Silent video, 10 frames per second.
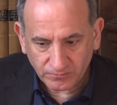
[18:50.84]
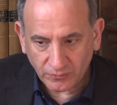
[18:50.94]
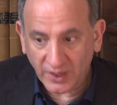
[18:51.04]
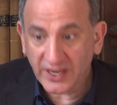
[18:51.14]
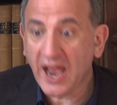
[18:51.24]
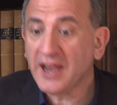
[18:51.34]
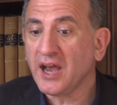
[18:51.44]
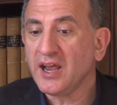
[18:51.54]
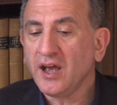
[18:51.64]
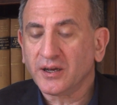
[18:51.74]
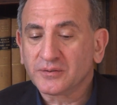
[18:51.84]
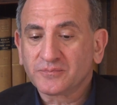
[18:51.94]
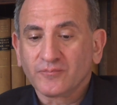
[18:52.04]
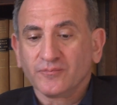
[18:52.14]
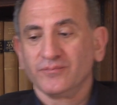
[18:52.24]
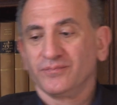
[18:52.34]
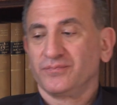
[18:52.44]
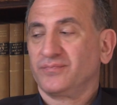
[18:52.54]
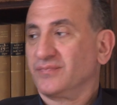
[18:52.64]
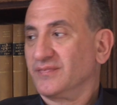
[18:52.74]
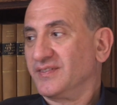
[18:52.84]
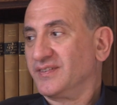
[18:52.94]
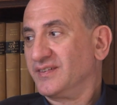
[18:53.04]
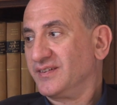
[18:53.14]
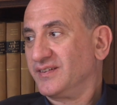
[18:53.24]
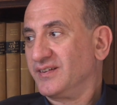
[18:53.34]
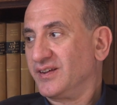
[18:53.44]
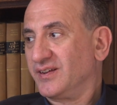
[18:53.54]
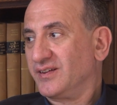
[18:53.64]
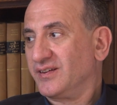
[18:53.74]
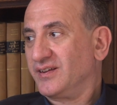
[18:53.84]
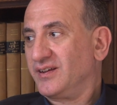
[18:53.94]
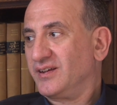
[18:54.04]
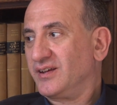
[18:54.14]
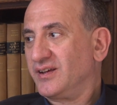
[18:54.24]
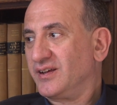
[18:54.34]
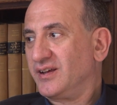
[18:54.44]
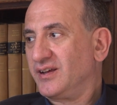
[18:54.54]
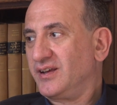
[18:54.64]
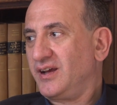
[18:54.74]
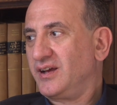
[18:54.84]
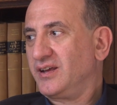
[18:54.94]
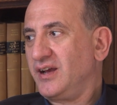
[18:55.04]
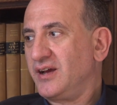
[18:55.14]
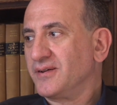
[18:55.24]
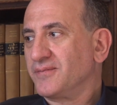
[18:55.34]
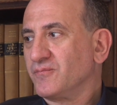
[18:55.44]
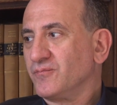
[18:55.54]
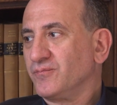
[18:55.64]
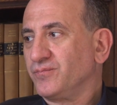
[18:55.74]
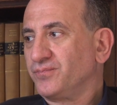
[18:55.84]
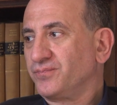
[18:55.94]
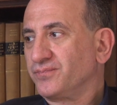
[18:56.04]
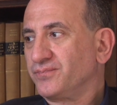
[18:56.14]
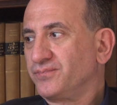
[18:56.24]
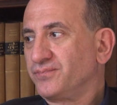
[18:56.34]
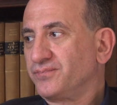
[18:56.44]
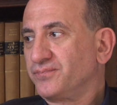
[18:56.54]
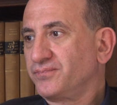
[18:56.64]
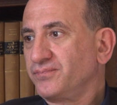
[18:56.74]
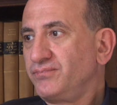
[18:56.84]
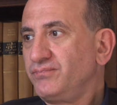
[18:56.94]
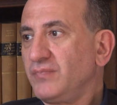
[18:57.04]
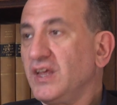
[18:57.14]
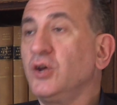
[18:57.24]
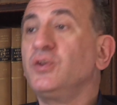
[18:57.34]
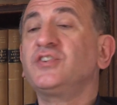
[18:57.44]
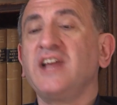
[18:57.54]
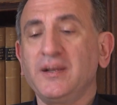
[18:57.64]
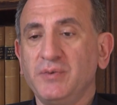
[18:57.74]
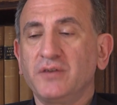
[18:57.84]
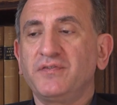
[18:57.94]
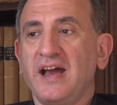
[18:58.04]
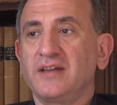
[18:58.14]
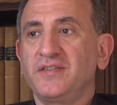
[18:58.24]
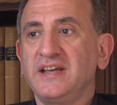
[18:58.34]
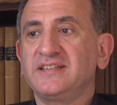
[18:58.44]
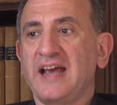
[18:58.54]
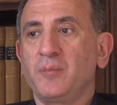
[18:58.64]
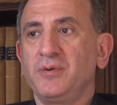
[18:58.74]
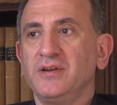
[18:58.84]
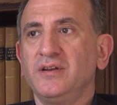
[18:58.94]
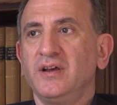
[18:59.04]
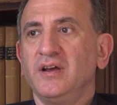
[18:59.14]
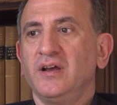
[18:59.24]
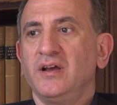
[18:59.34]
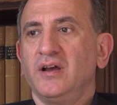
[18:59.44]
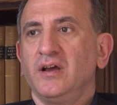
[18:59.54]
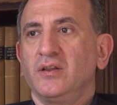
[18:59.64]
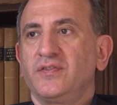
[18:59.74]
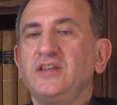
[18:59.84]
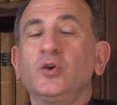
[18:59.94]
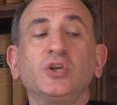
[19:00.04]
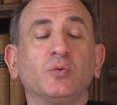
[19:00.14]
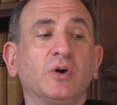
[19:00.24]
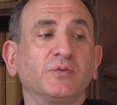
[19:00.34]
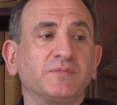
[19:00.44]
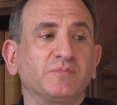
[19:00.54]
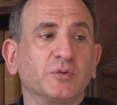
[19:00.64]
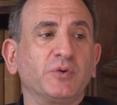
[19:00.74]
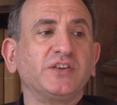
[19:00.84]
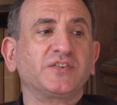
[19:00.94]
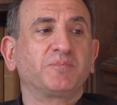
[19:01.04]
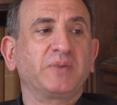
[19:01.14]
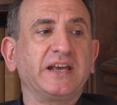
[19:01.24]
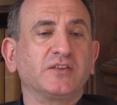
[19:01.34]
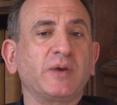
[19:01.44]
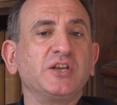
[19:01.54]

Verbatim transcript: this, or yeah, yeah, yeah. if only, you know, things were as good as they were in the yeah, thick of it. Yeah. Do you have the same in the States? Do you have... No, there's an element of that. Things happen. Th no, you, well, the, the worst bit is